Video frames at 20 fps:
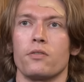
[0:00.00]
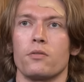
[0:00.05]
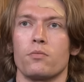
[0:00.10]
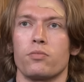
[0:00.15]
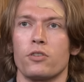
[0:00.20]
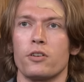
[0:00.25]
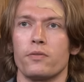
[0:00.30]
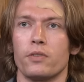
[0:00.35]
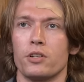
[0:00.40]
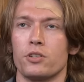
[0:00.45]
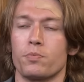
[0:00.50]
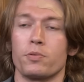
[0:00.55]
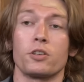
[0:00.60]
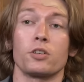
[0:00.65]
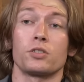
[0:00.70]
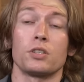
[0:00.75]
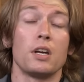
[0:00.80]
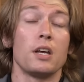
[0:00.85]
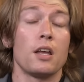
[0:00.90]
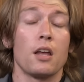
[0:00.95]
and privileged,
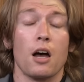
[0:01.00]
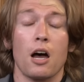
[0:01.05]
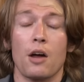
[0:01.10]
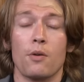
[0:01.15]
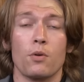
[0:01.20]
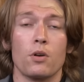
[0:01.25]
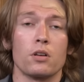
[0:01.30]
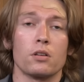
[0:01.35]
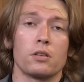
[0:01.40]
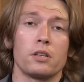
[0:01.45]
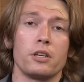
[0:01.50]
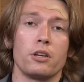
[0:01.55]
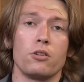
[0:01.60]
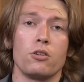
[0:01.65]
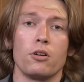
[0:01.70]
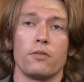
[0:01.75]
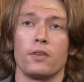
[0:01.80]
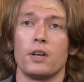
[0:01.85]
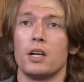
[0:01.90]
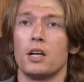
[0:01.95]
because ironically
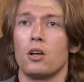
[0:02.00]
enough,